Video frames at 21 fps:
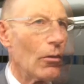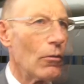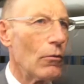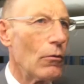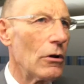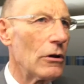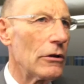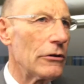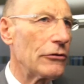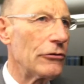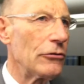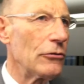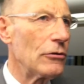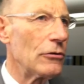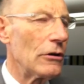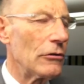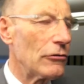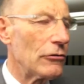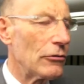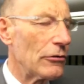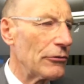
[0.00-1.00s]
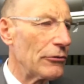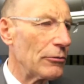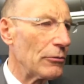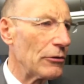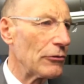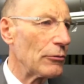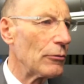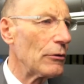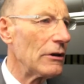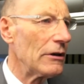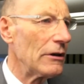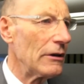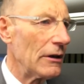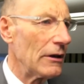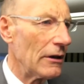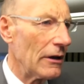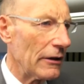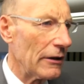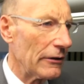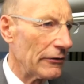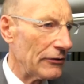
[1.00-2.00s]
Well, the two countries which we
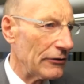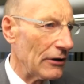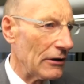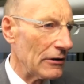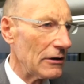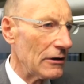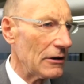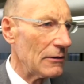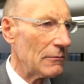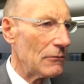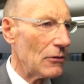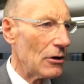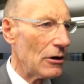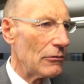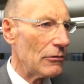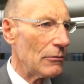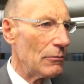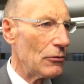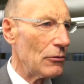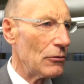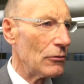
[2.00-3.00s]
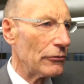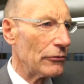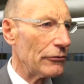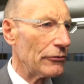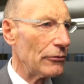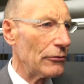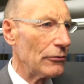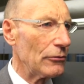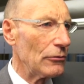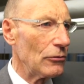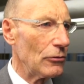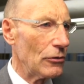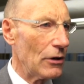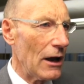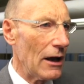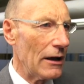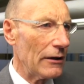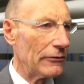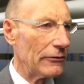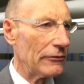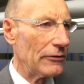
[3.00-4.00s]
studied in my report to look
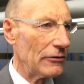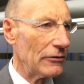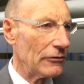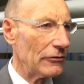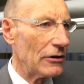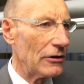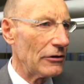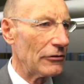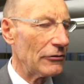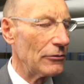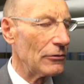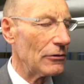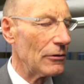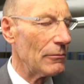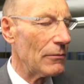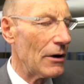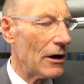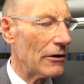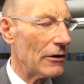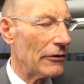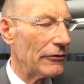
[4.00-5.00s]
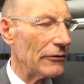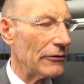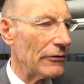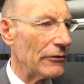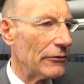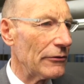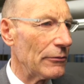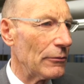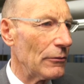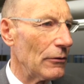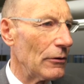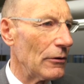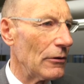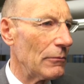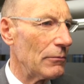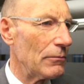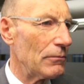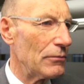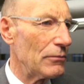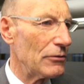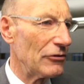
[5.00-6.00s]
at international comparisons
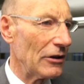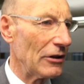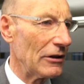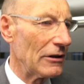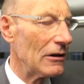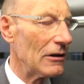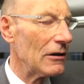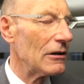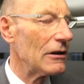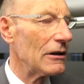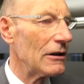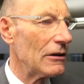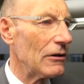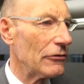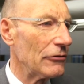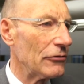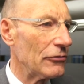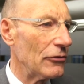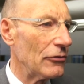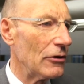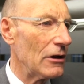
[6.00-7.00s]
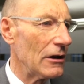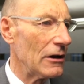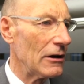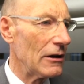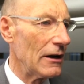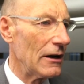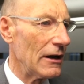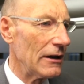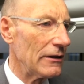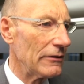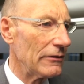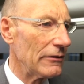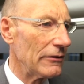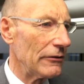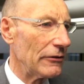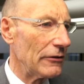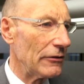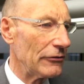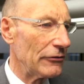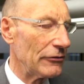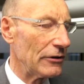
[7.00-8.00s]
were particularly Australia
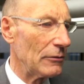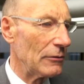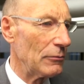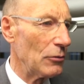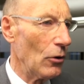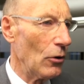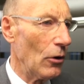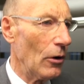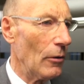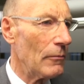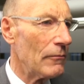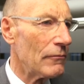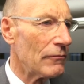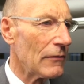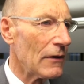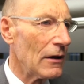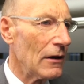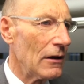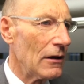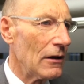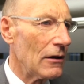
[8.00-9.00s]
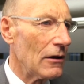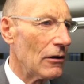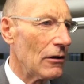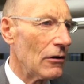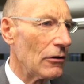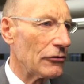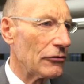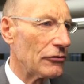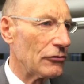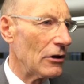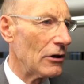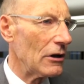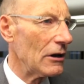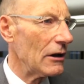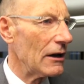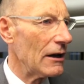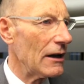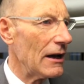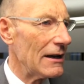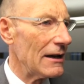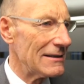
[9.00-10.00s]
and Singapore.
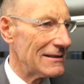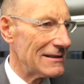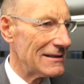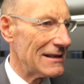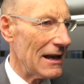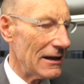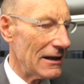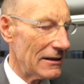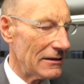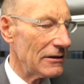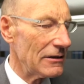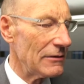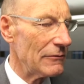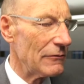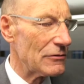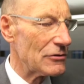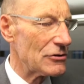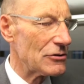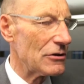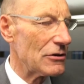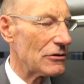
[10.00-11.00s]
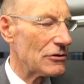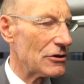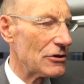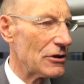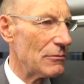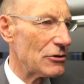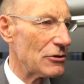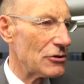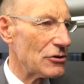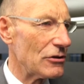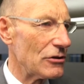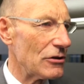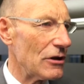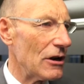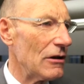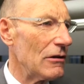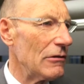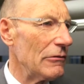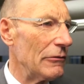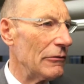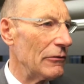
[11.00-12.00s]
Australia has had an infrastructure commission
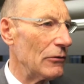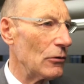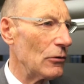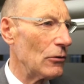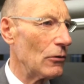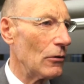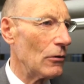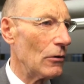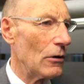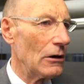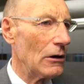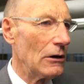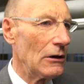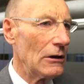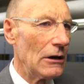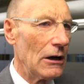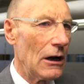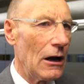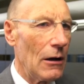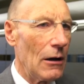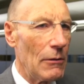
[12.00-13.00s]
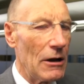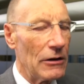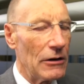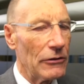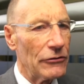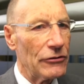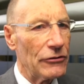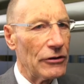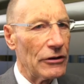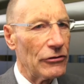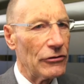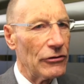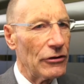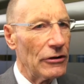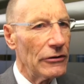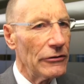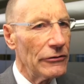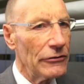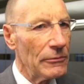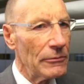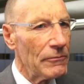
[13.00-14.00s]
now for about 6
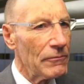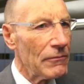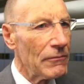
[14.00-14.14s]
years.